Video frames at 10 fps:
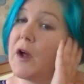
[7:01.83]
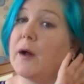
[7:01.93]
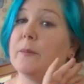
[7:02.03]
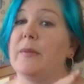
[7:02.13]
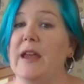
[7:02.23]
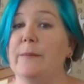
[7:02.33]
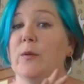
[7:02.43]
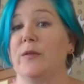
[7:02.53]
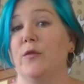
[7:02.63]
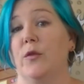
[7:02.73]
paper
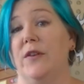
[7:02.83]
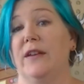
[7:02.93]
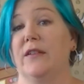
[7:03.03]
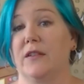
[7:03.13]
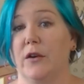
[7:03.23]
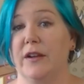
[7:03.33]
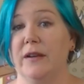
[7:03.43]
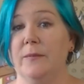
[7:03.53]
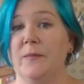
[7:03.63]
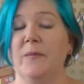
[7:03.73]
before you get started.
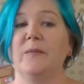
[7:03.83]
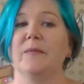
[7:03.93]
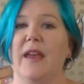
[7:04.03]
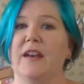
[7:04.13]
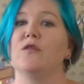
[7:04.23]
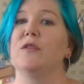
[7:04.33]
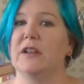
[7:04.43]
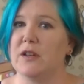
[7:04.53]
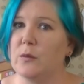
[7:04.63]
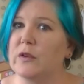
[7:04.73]
And it
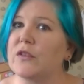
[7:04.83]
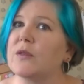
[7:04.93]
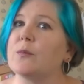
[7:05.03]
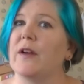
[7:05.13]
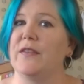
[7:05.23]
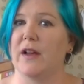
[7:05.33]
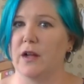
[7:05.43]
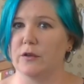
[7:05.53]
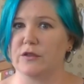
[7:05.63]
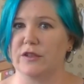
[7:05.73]
really will spread the
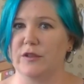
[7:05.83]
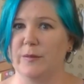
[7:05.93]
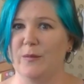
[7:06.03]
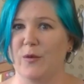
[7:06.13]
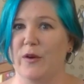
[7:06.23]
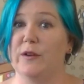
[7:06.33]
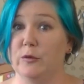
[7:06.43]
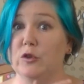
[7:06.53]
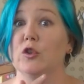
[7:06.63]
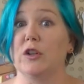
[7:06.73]
colors a little bit more and it
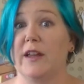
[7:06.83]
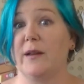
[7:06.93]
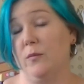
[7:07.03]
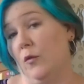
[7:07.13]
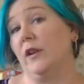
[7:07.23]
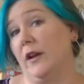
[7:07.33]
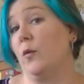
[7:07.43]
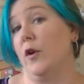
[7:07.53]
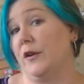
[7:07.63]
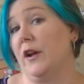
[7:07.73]
will look like more like a
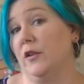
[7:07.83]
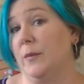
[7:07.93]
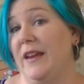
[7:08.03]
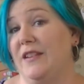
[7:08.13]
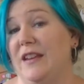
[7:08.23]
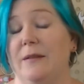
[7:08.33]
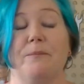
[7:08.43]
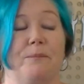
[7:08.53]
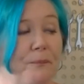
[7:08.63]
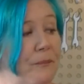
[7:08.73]
watercolor painting.
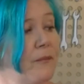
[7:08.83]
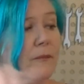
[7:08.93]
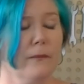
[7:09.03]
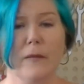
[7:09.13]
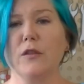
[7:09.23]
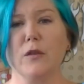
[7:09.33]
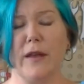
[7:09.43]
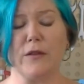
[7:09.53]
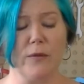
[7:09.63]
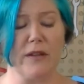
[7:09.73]
So
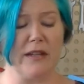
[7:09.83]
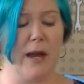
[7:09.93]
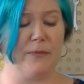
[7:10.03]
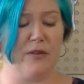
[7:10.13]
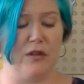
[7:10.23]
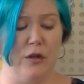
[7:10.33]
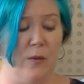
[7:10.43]
that's really up to you.